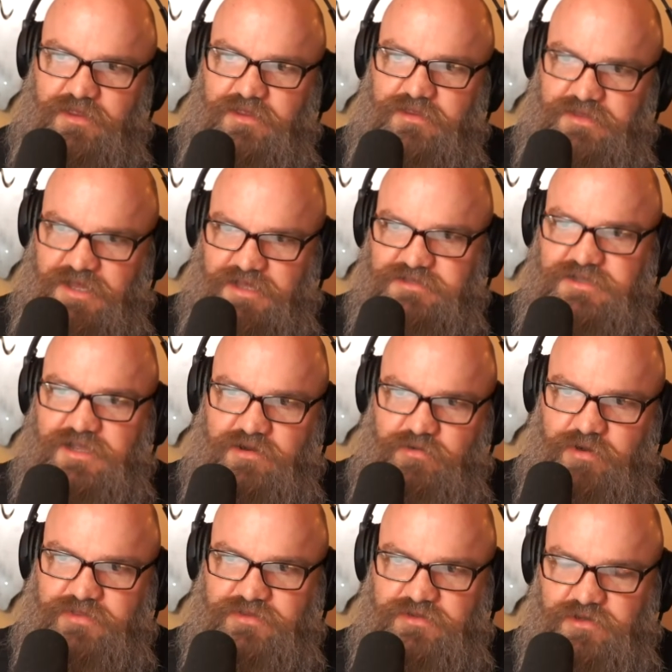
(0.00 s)
That's not
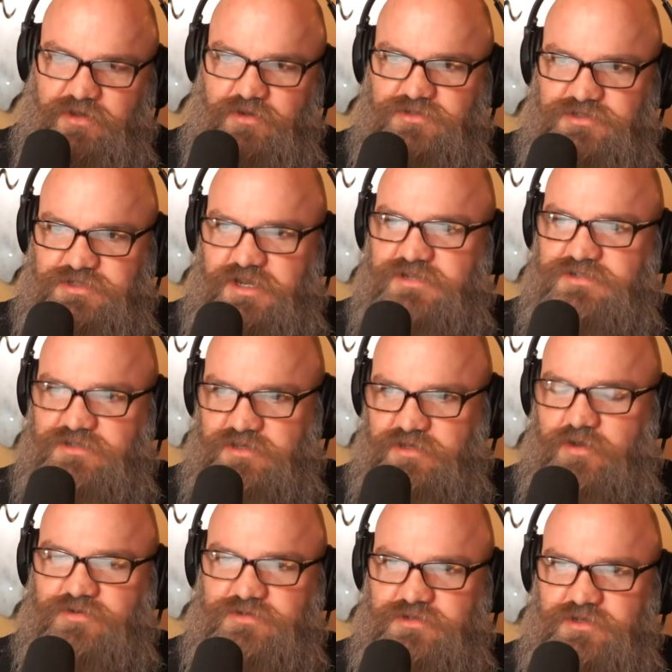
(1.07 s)
quite the negotiation.
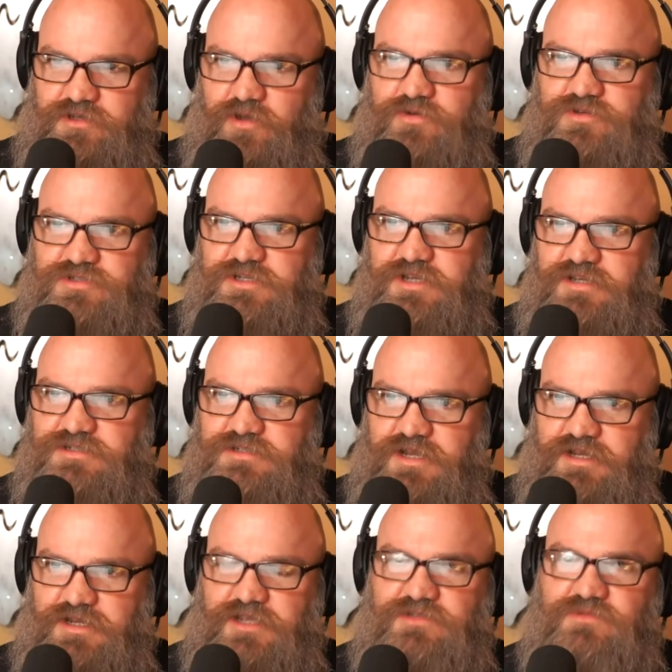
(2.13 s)
The negotiation, I
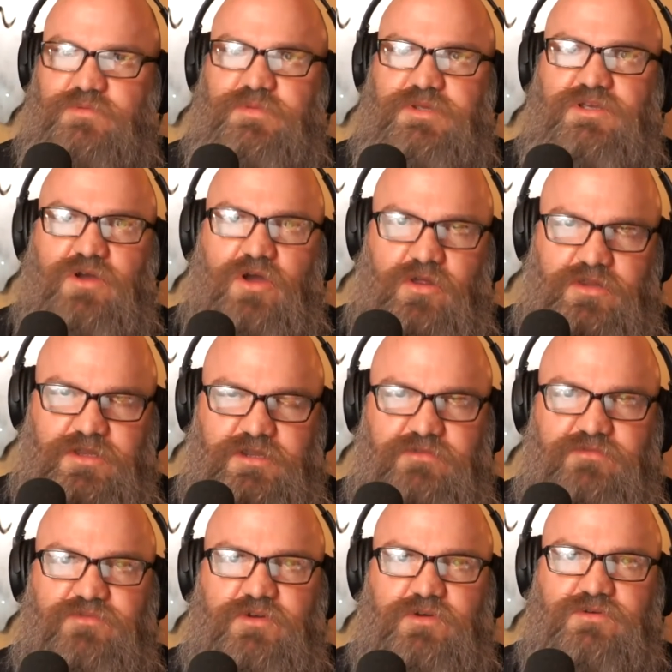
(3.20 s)
guess, would be calling
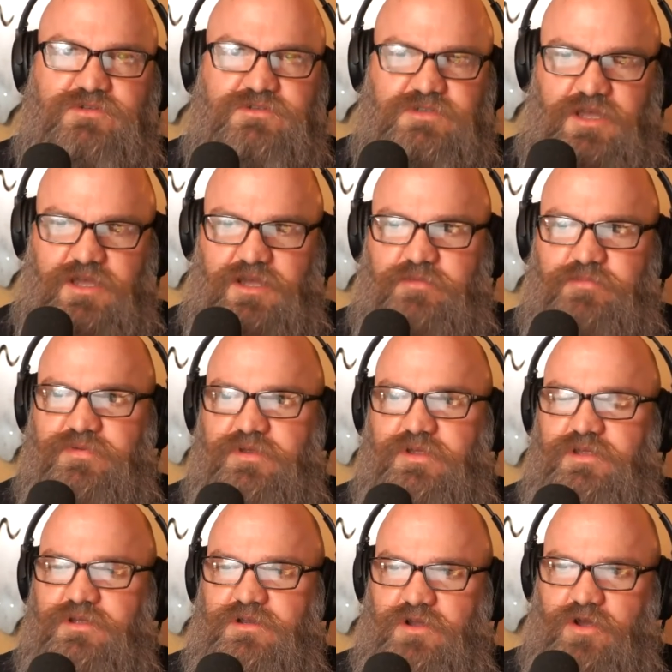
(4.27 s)
folks up,
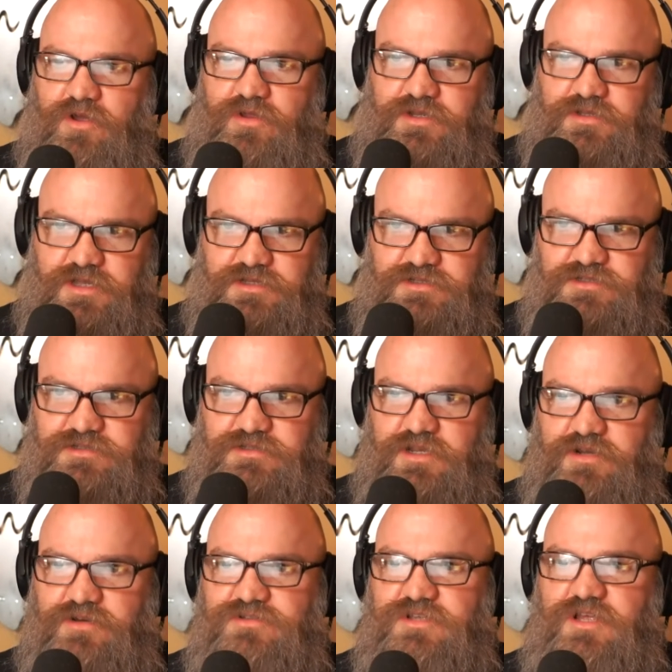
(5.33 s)
calling
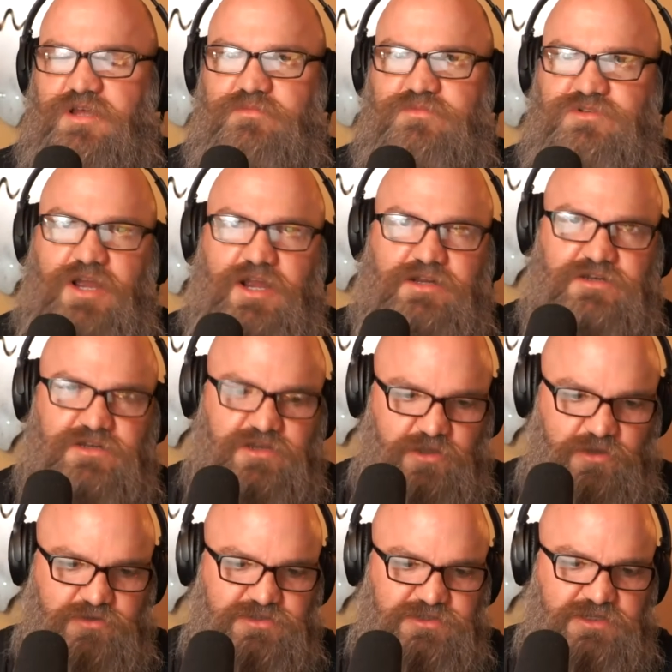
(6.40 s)
legislators up, trying to
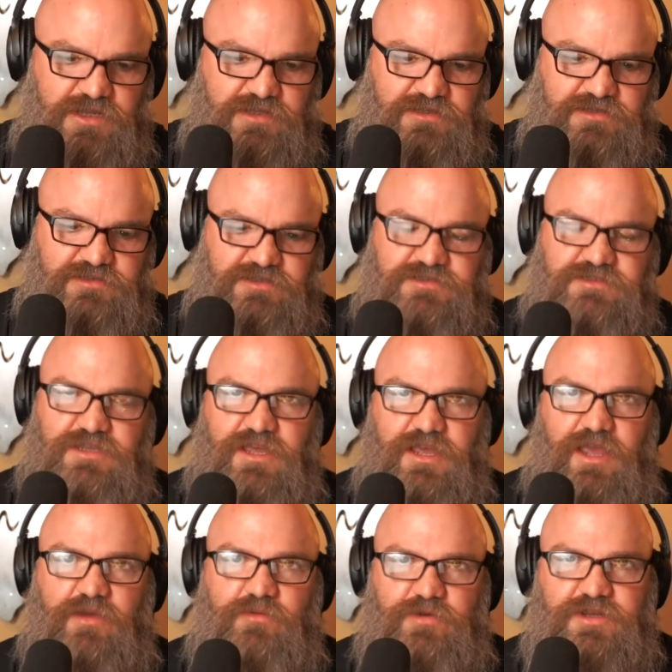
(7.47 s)
negotiate this and say,
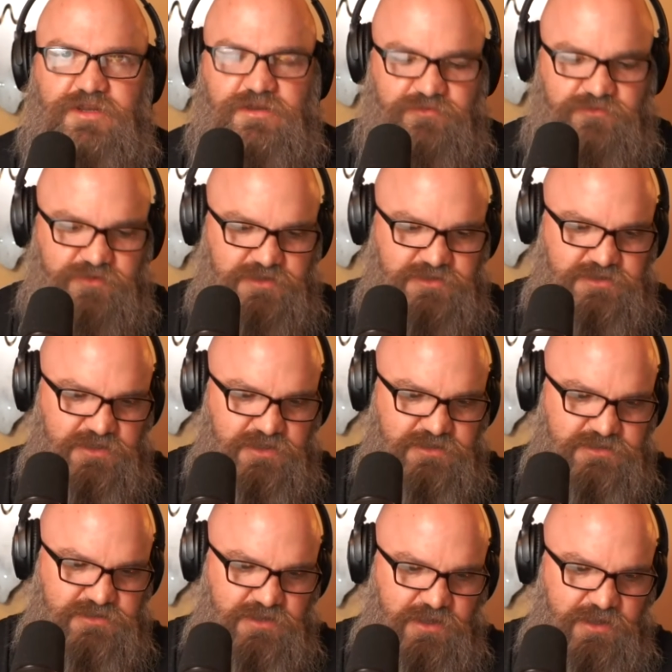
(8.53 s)
hey, we need to fix this.